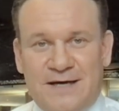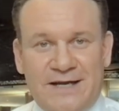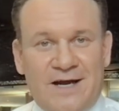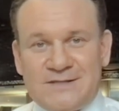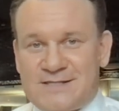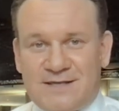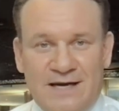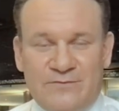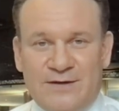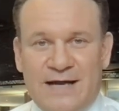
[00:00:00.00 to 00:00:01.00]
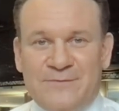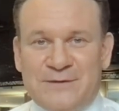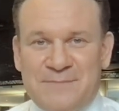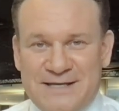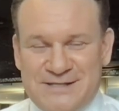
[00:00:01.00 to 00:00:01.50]
I answer
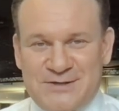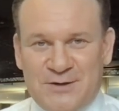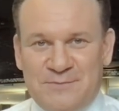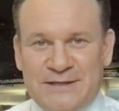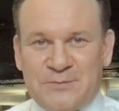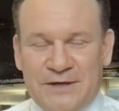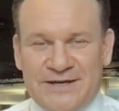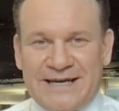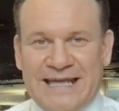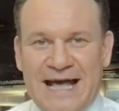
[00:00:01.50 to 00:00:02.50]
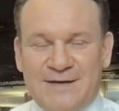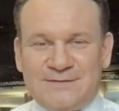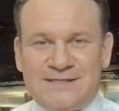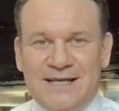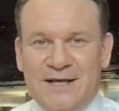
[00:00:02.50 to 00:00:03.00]
every message on my Twitter
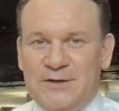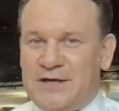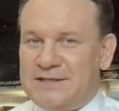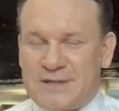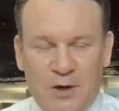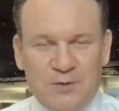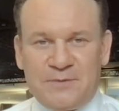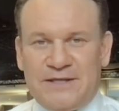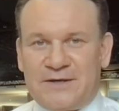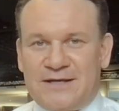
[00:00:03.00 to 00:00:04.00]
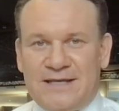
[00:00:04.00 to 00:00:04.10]
account. You can call me. You can